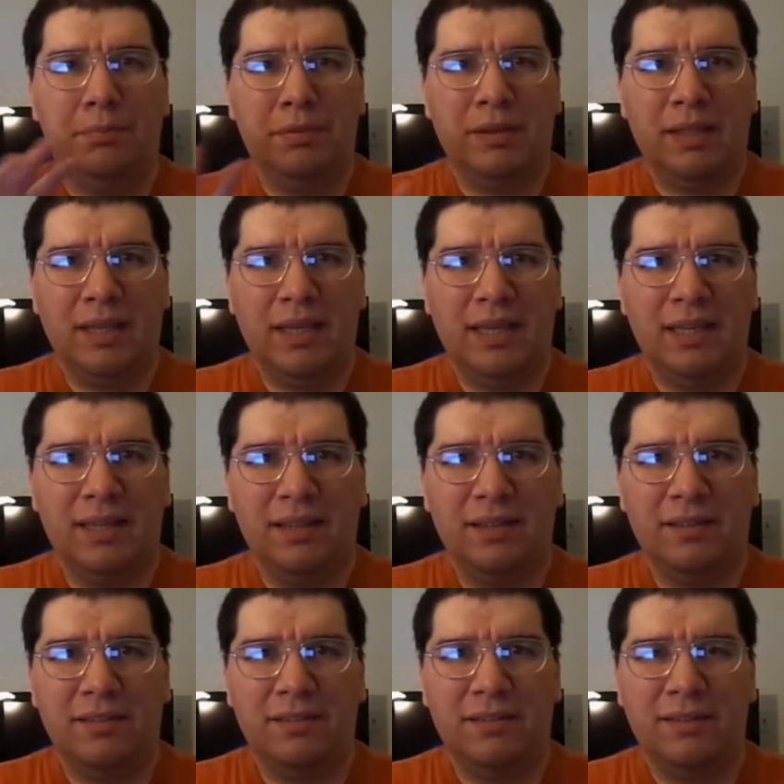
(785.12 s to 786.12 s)
to play
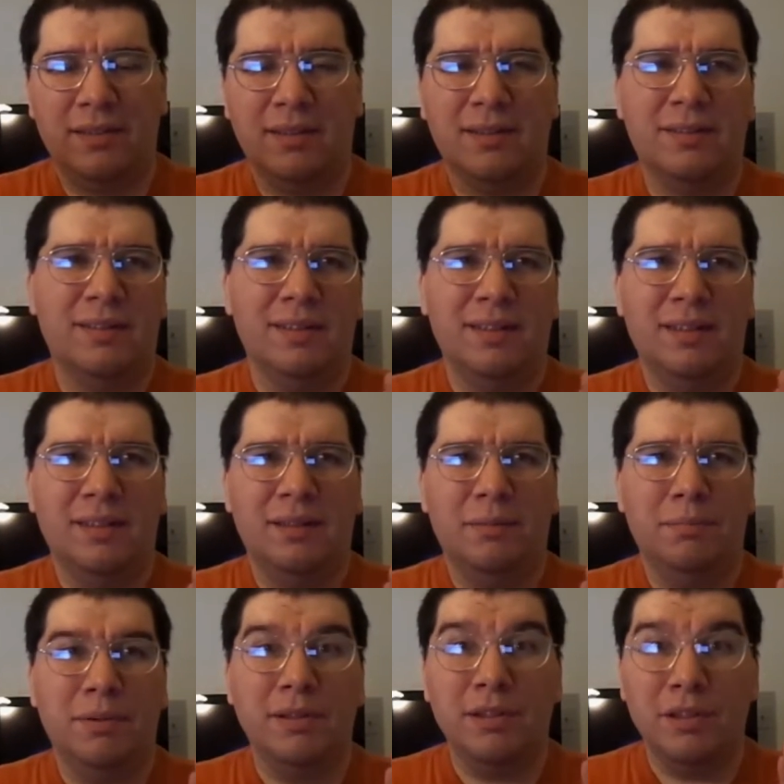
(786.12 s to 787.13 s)
his uh,
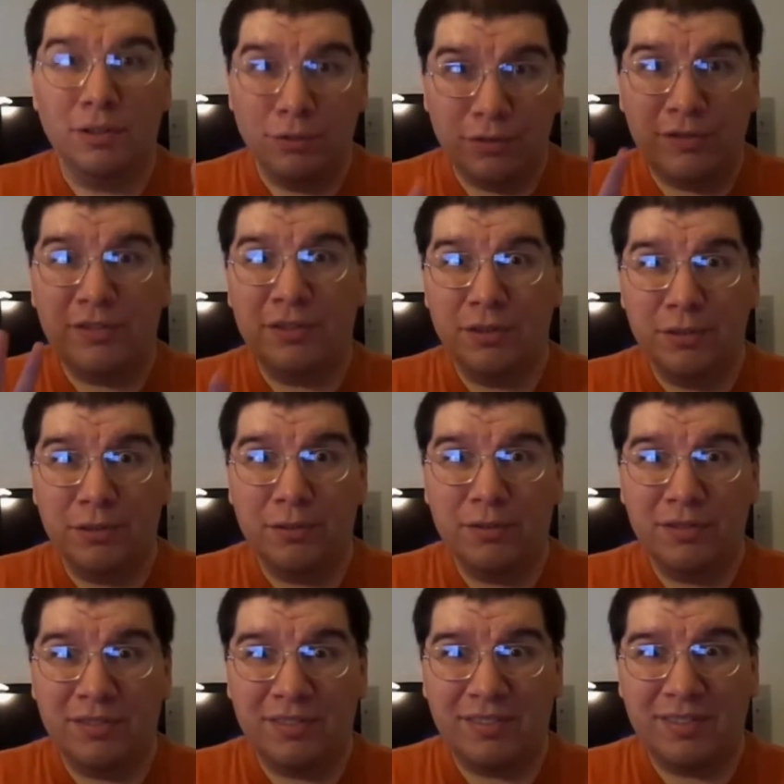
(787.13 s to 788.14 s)
balloon
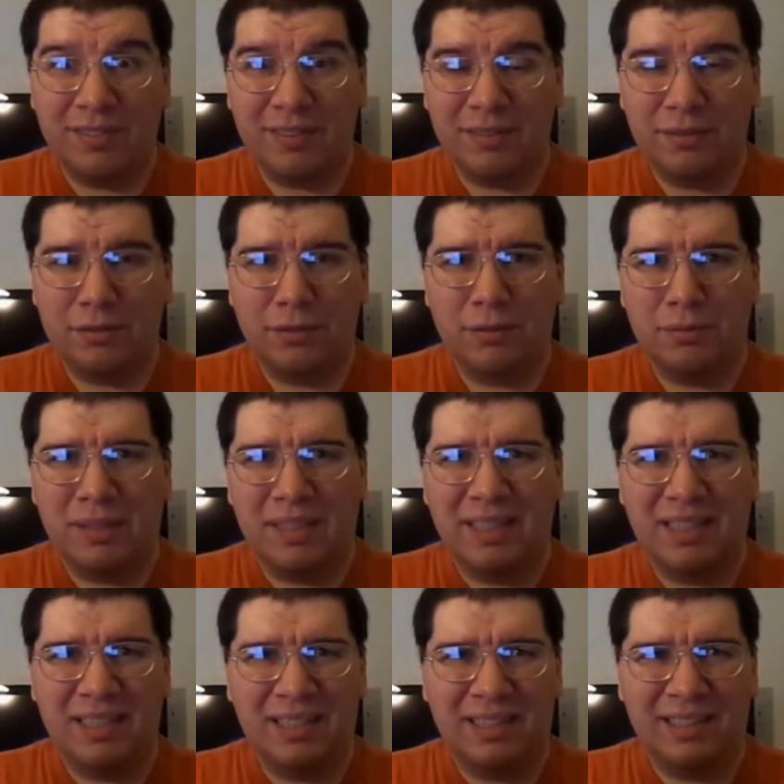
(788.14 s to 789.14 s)
tunes, sort of
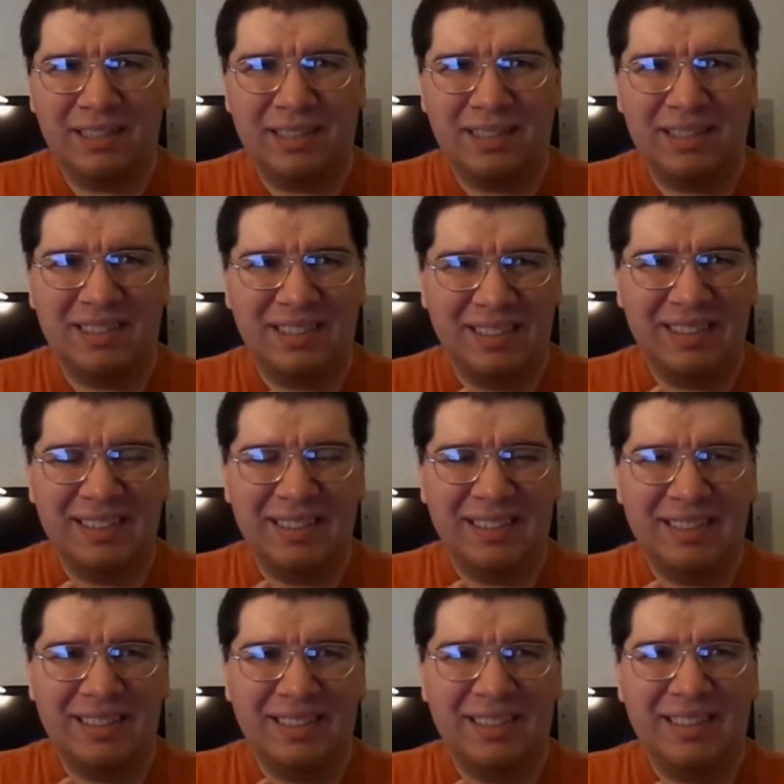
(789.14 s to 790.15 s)
like uh,
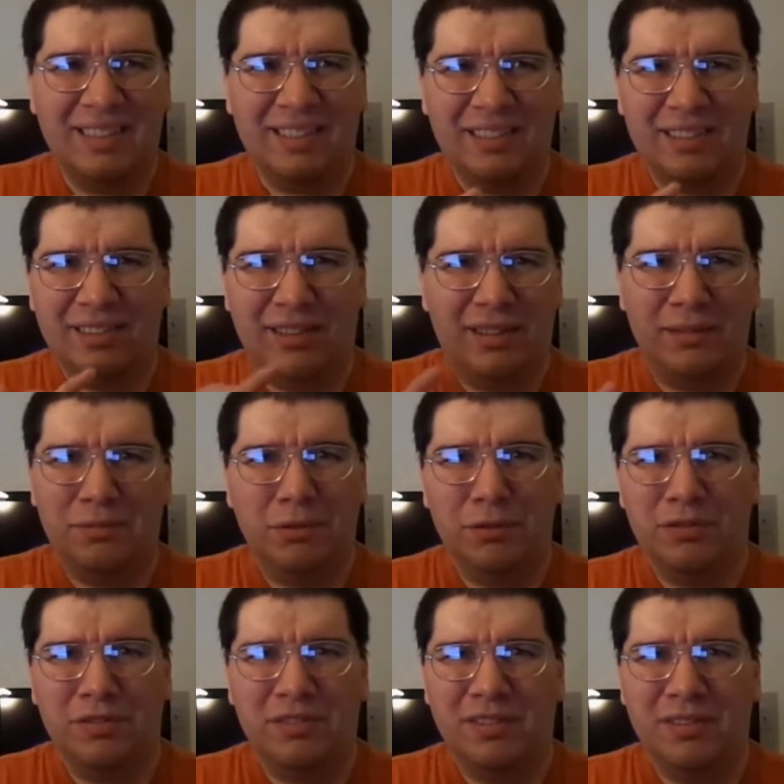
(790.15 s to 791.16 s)
a long
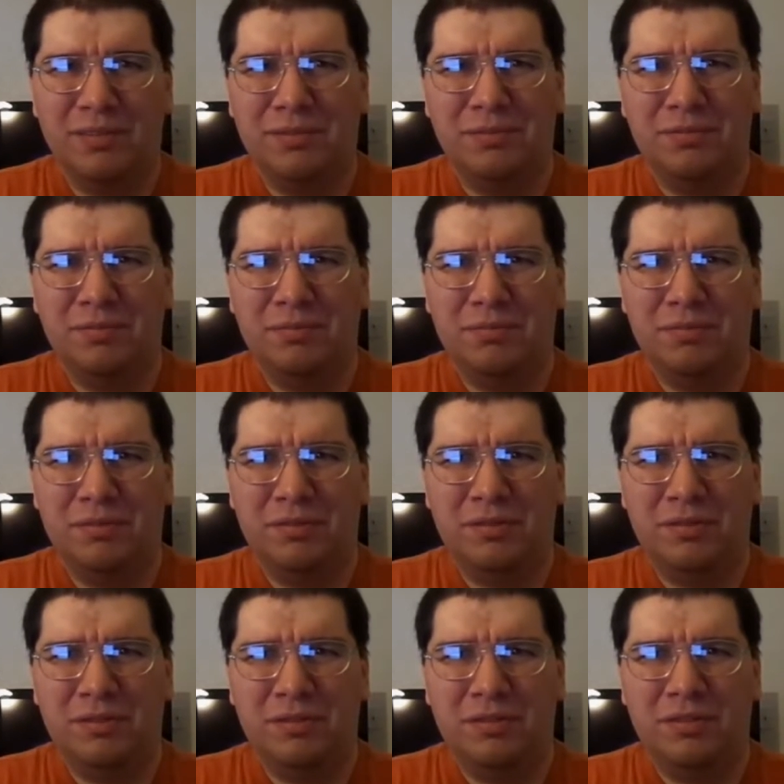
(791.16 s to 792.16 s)
version of
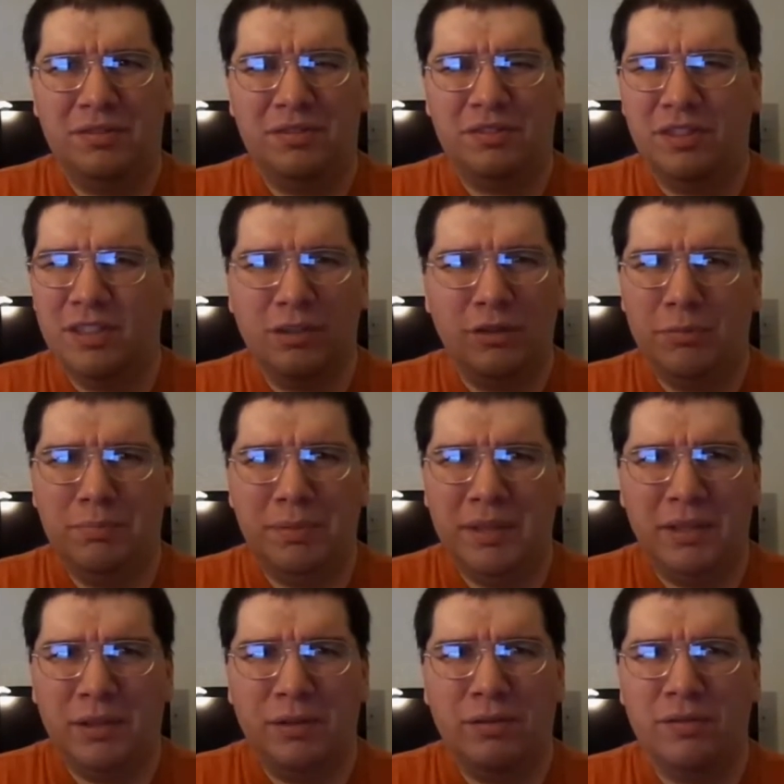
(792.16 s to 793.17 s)
Jingle
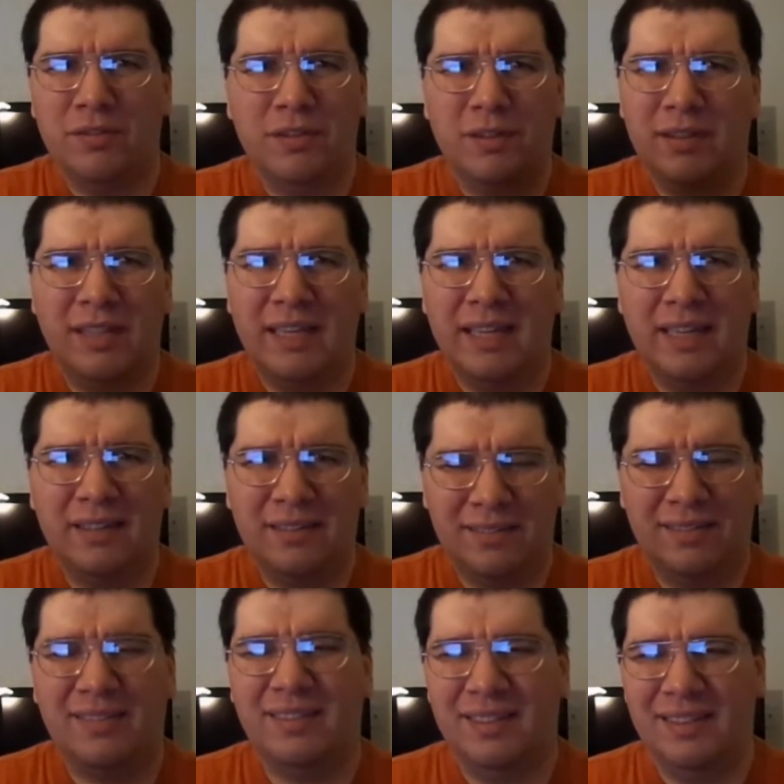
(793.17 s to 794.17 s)
Bells and all
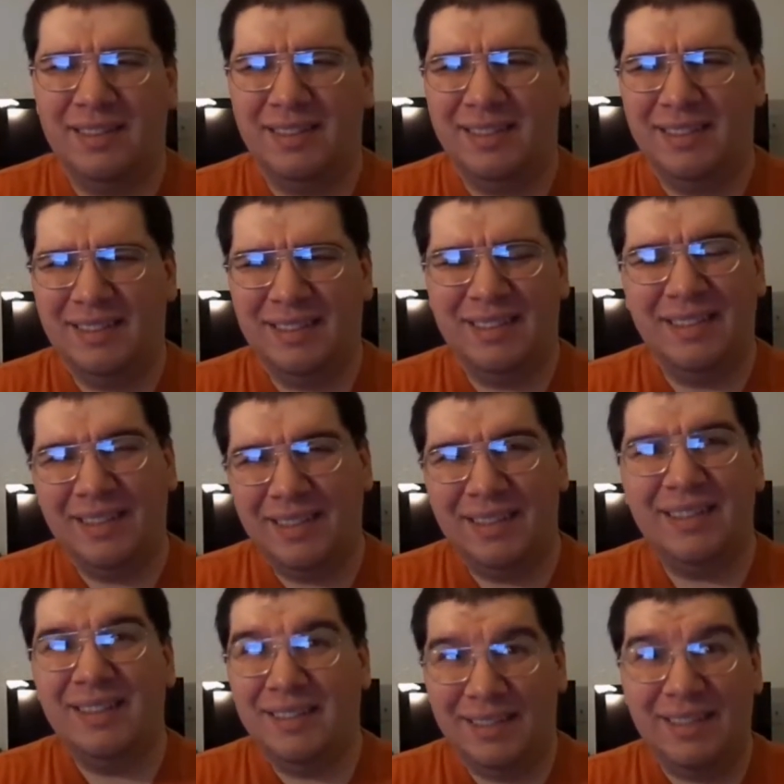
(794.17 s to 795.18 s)
that. Yeah,
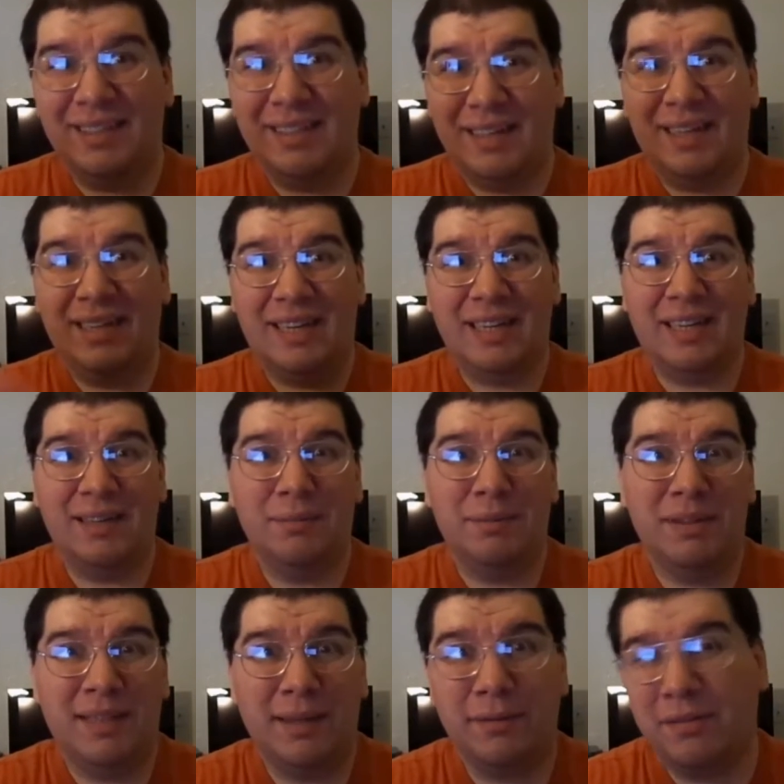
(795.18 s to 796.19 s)
I, I gotta
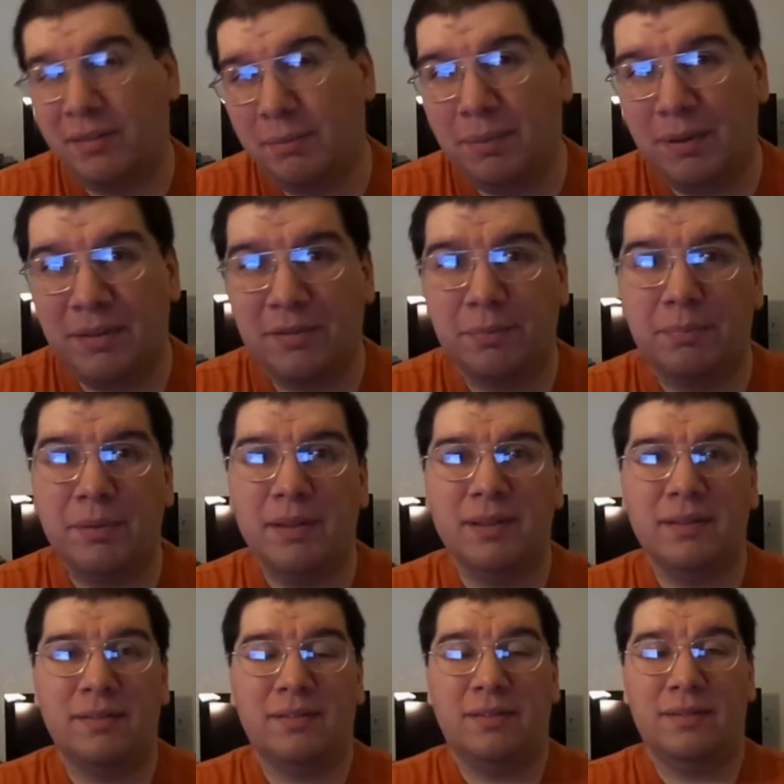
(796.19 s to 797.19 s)
admit, that was the best
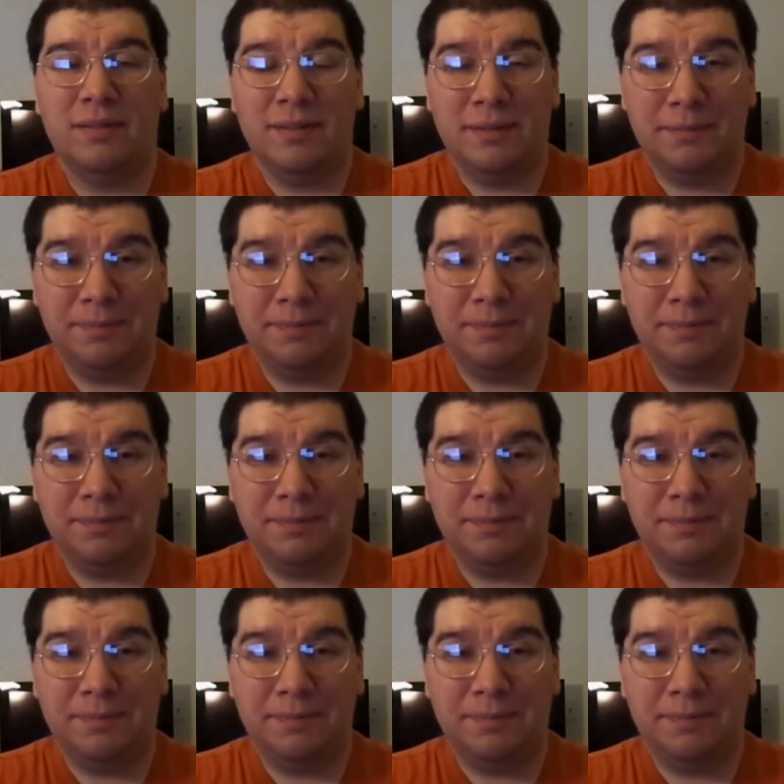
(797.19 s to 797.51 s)
bit.